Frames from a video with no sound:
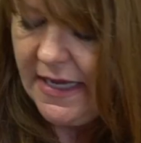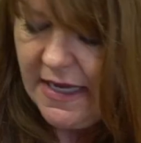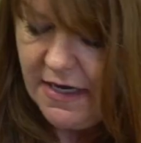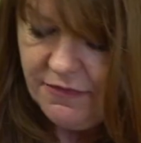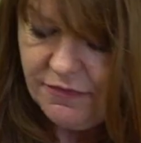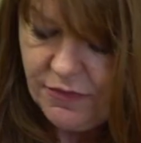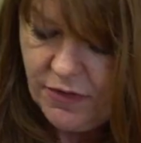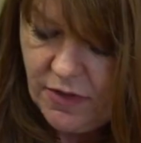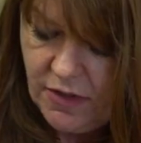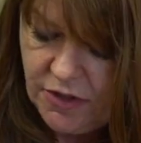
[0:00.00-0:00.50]

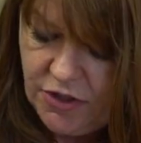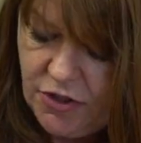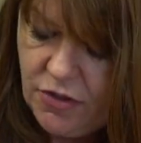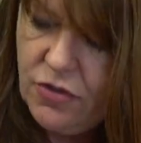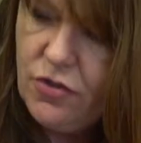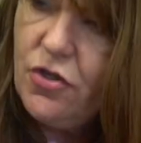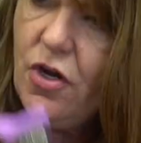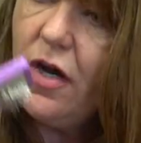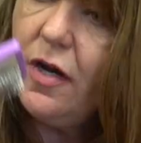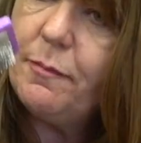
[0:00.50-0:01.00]
careful. You're
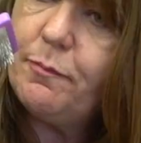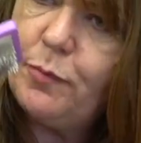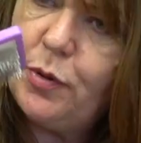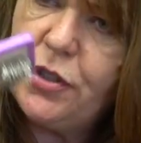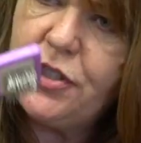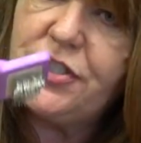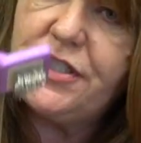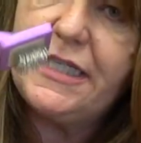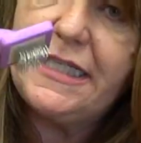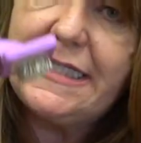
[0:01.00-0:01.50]
not
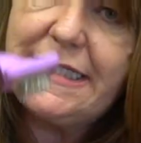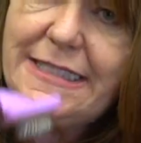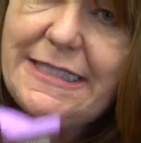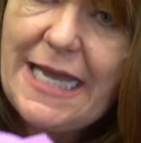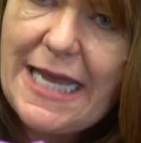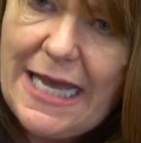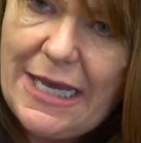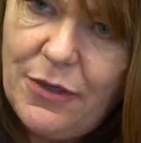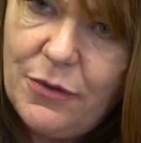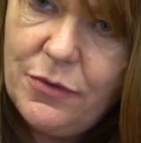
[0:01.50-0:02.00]
pushing
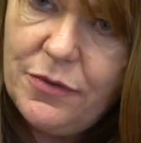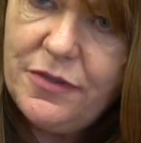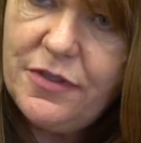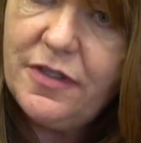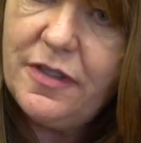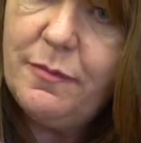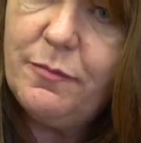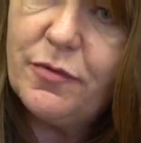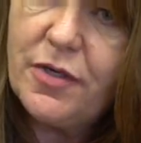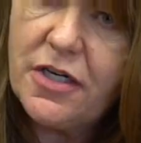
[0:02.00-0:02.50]
down
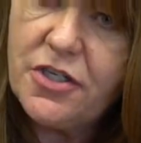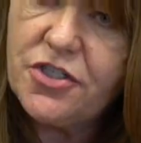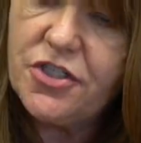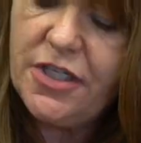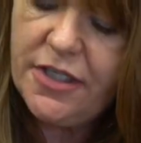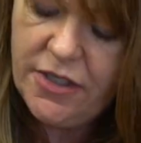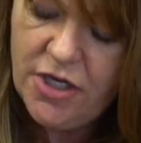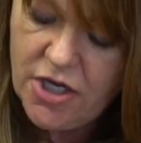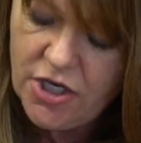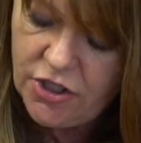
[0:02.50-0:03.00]
and
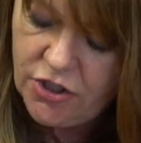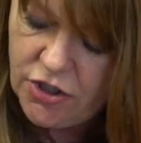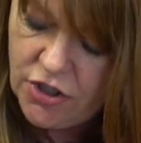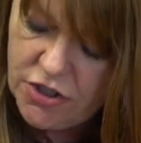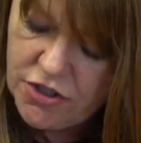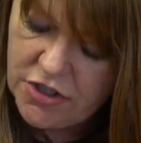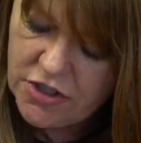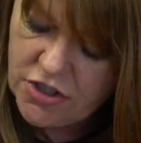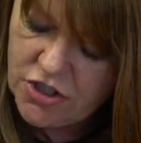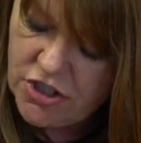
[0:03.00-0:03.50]
brushing. You're
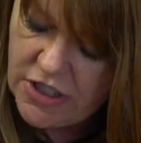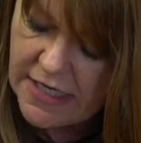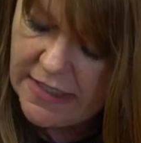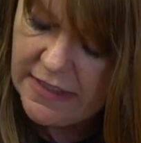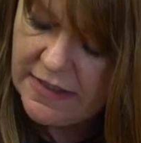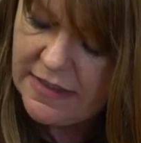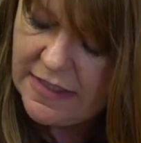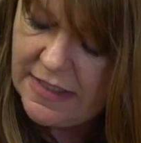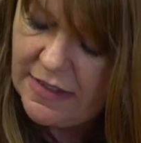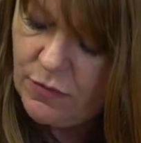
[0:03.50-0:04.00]
just
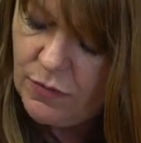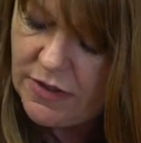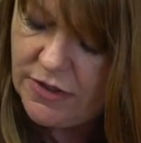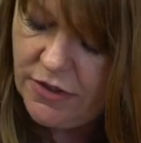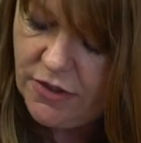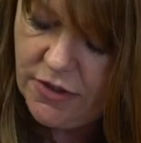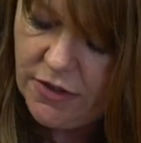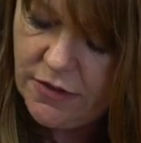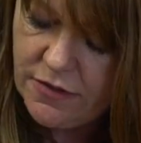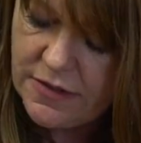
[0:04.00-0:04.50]
gently, when
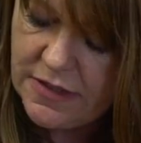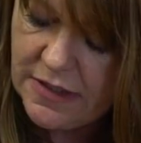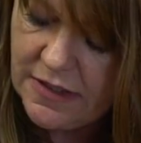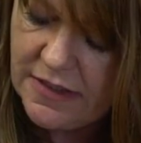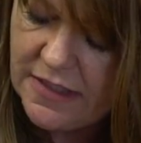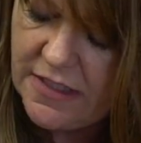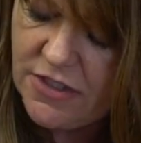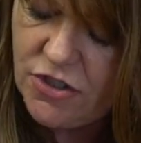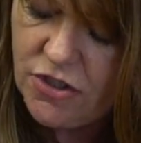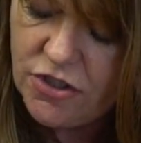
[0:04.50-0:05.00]
you're using
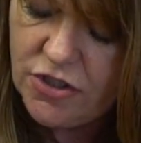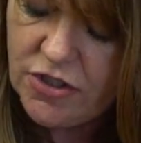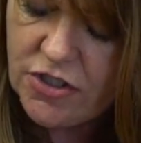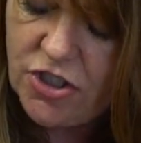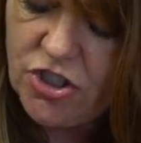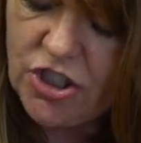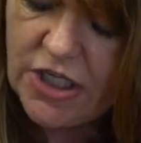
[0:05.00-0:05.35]
this, you're just